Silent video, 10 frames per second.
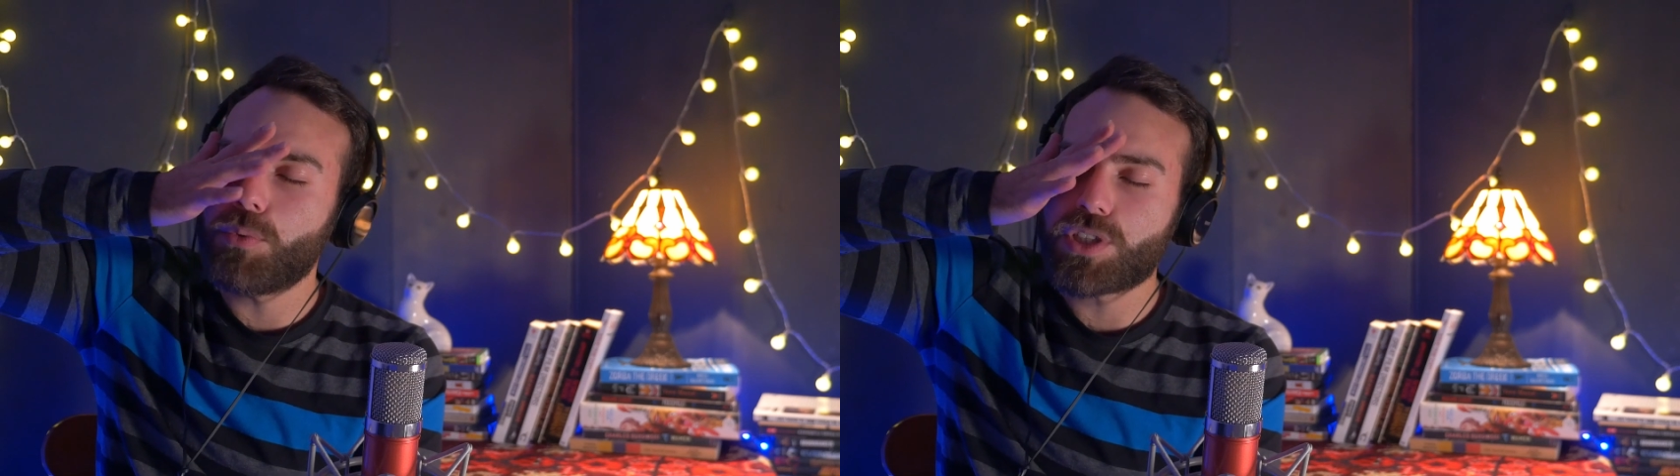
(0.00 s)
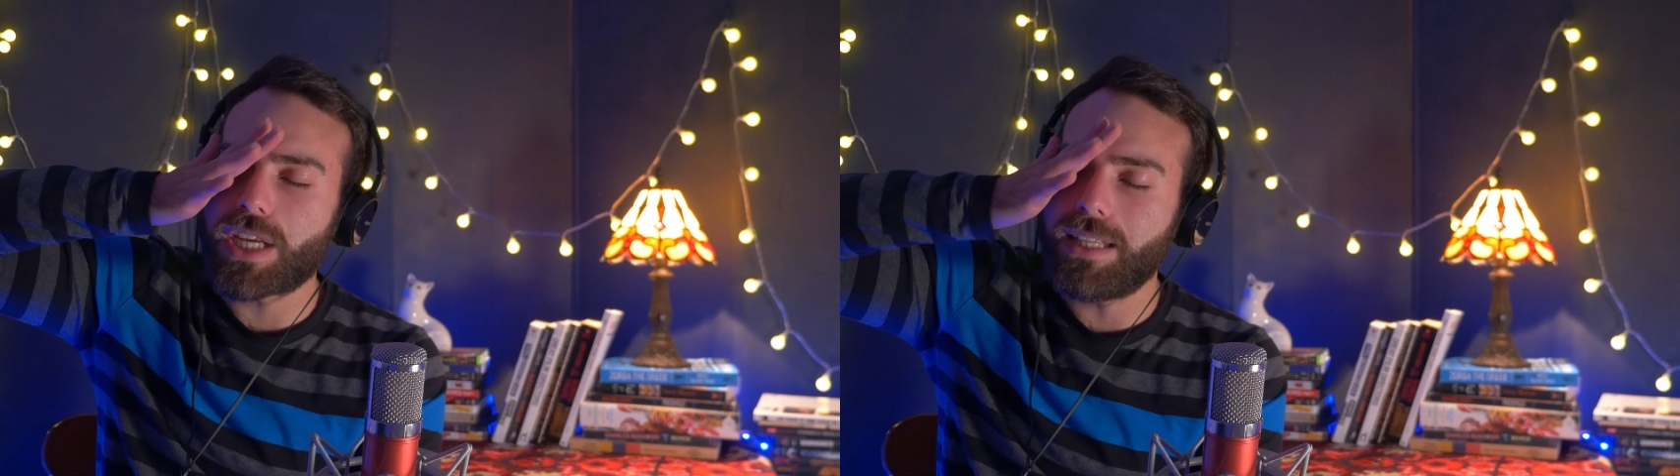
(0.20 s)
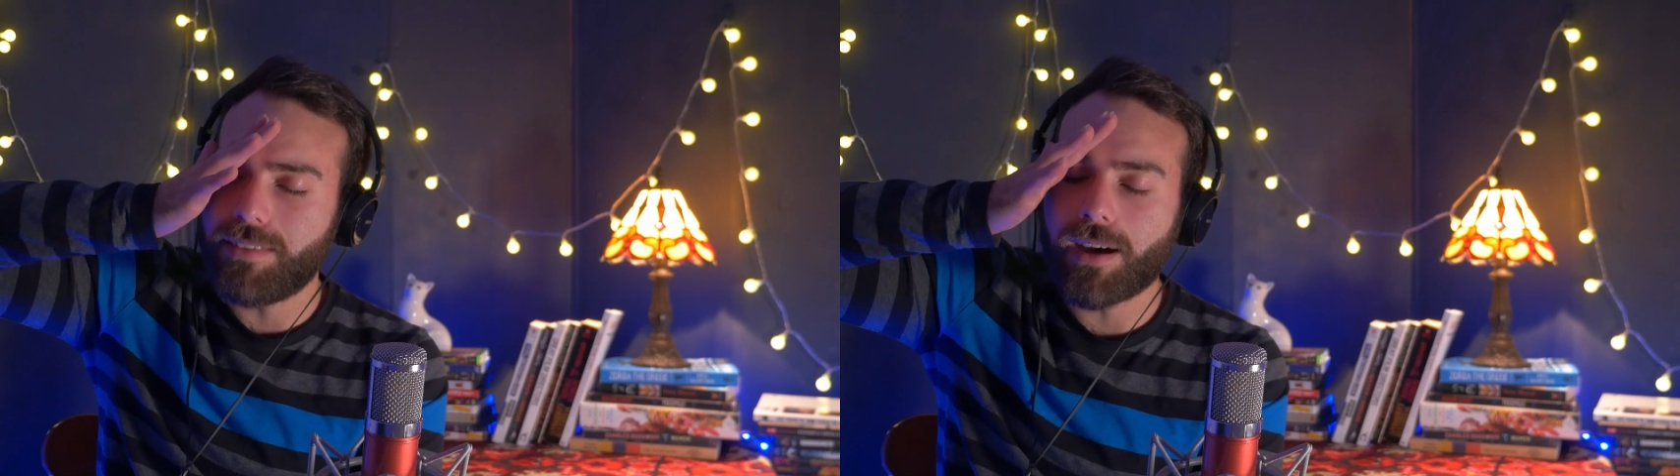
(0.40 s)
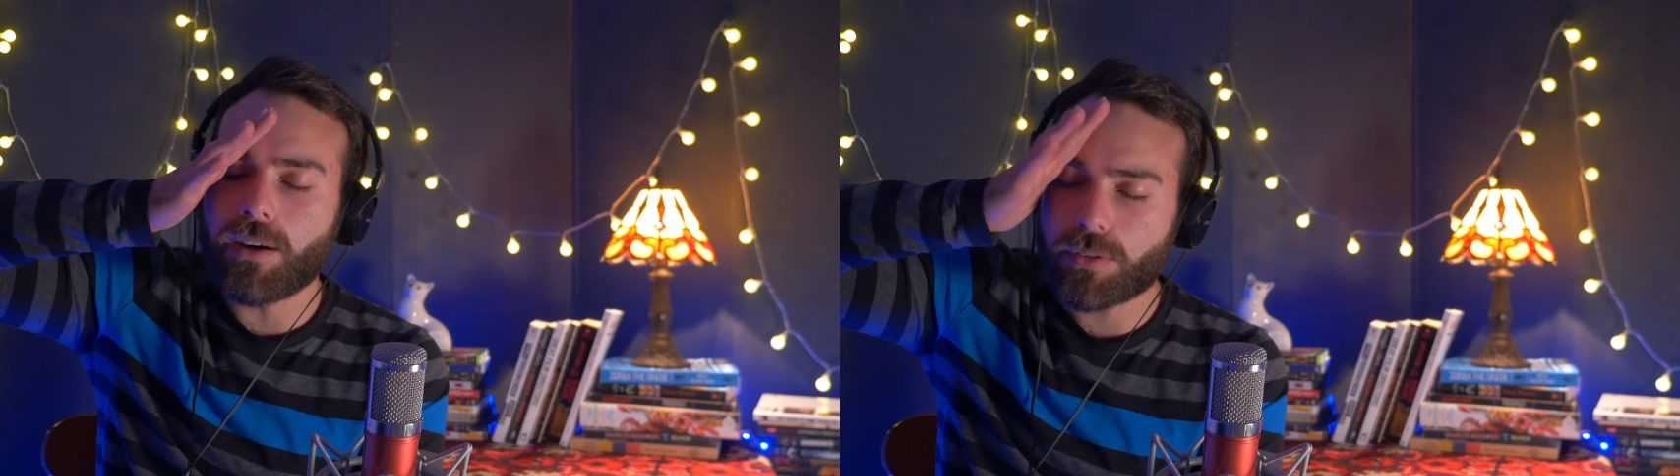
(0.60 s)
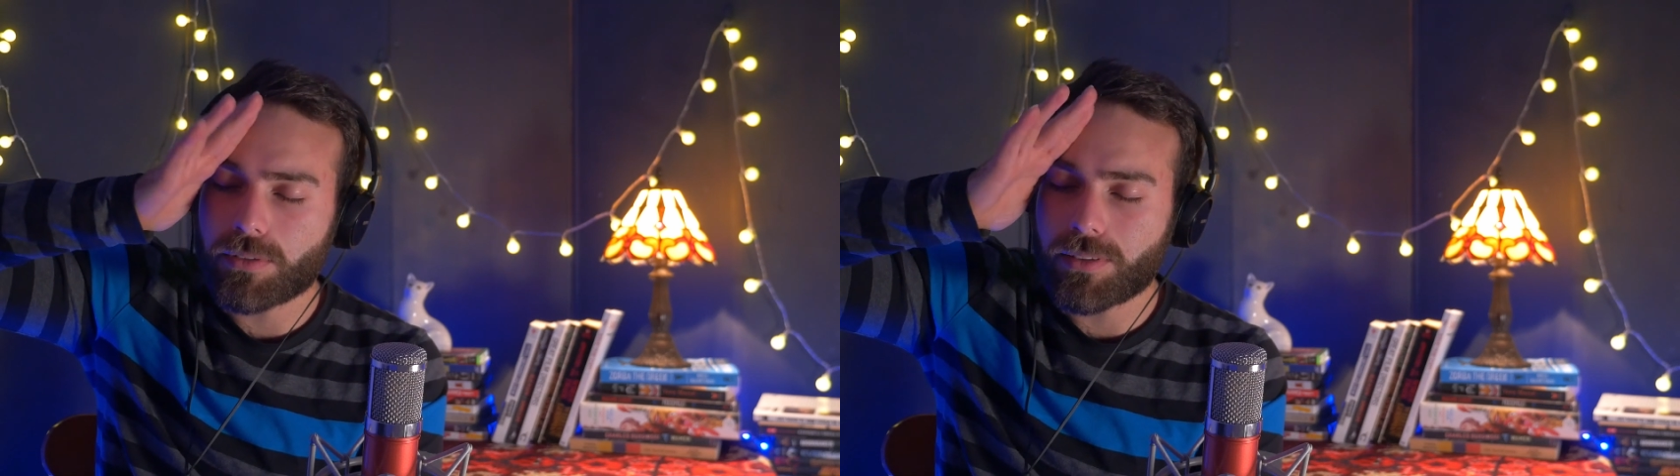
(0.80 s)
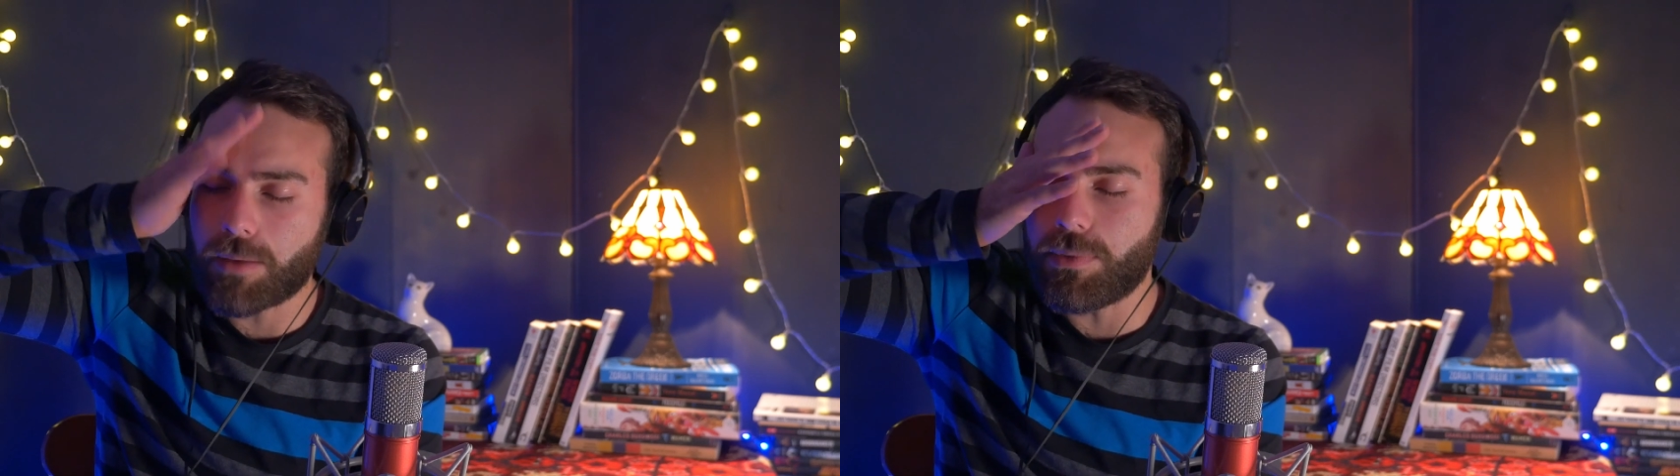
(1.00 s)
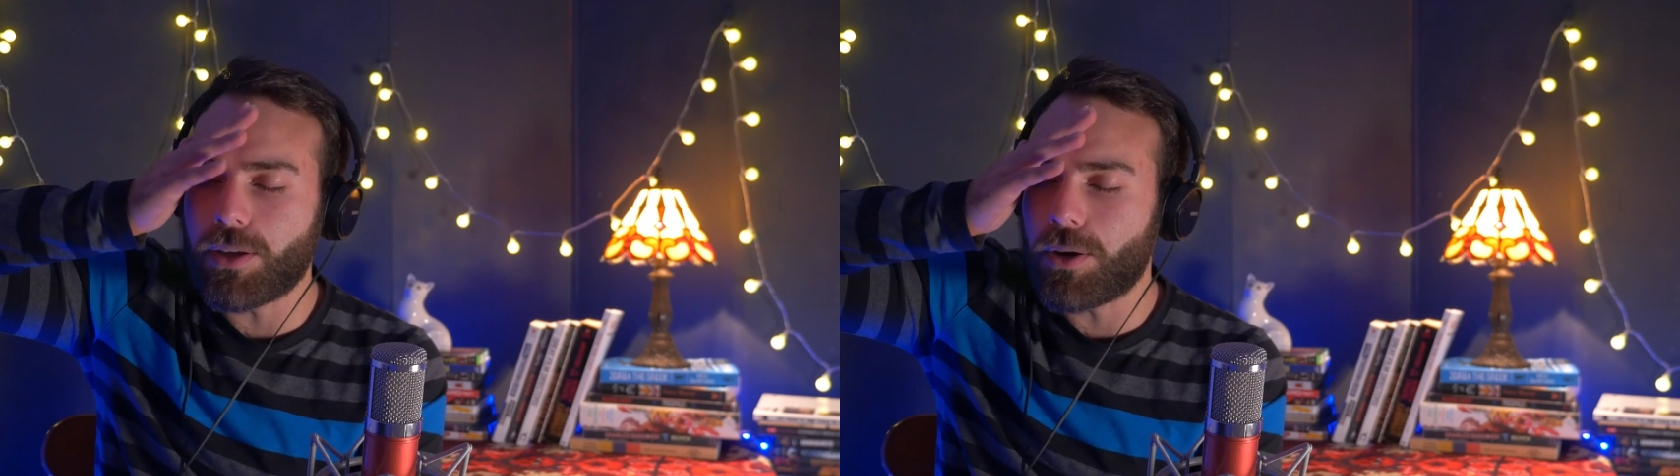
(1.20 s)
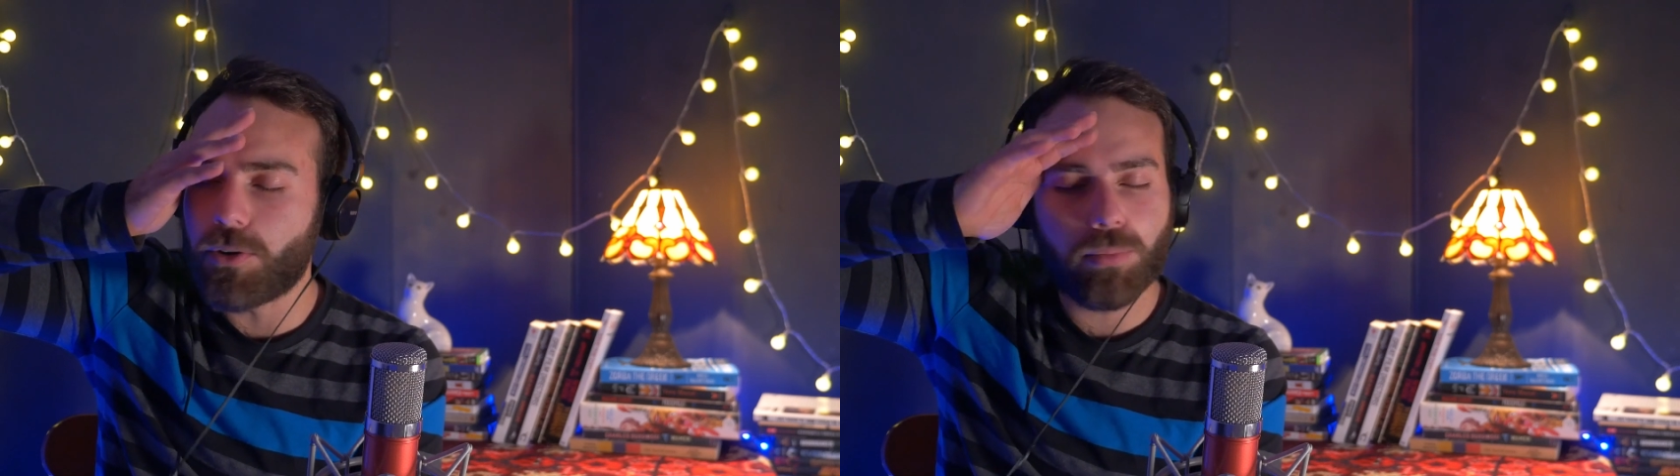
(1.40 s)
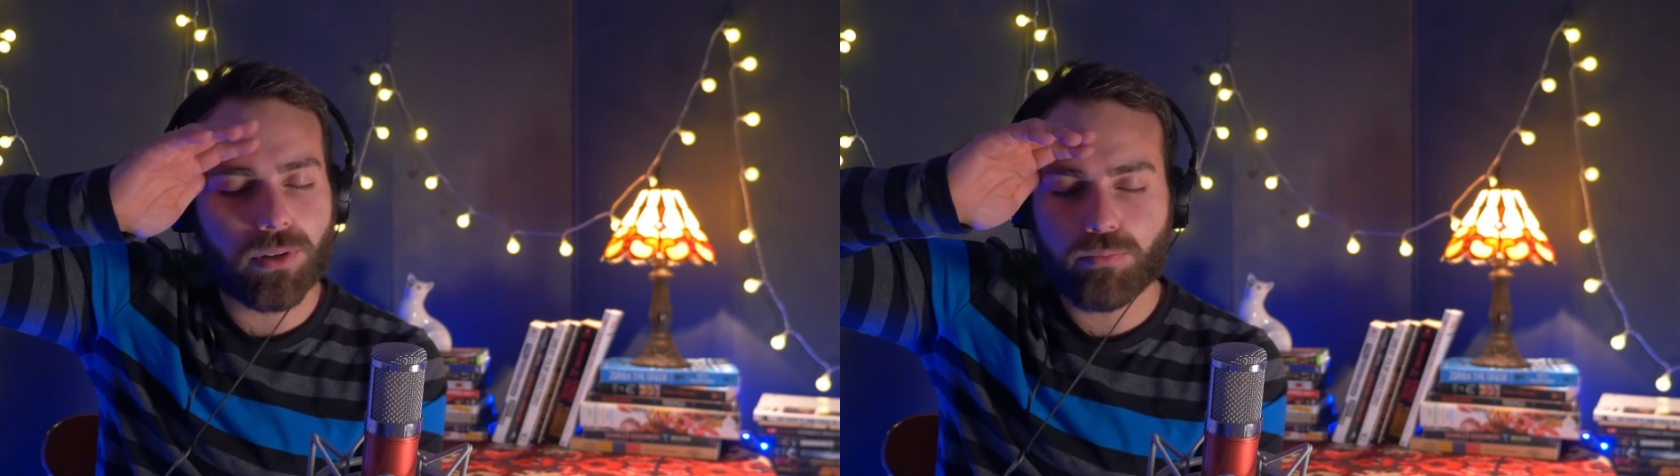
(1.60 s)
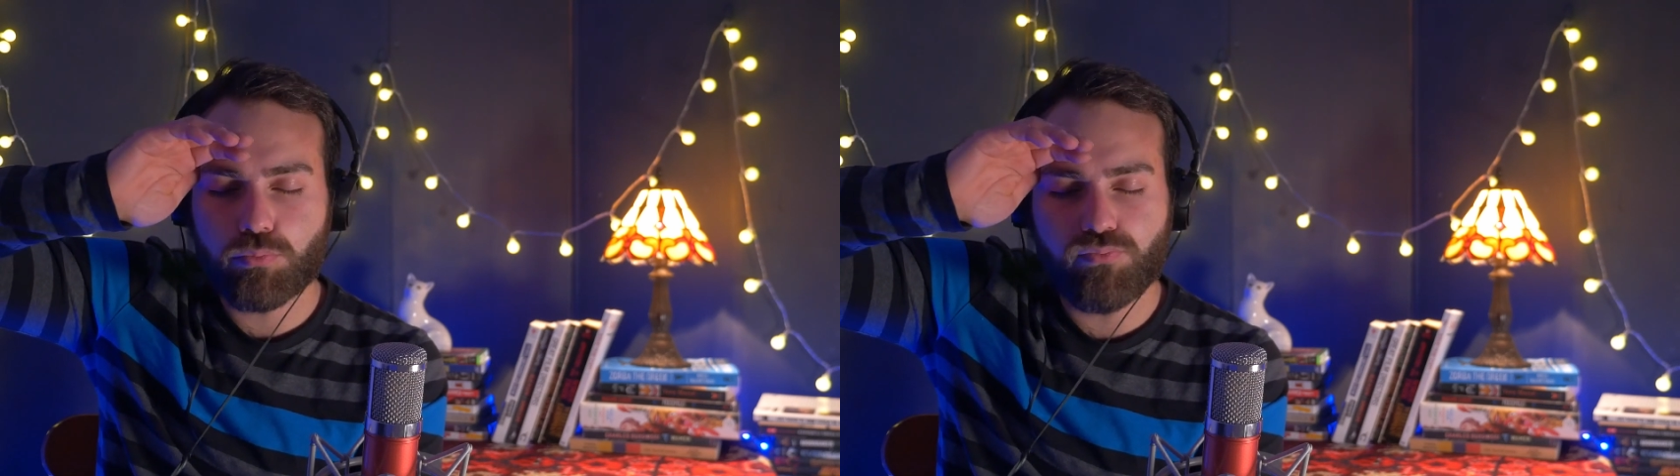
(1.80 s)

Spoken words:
which I doubt, let me know, but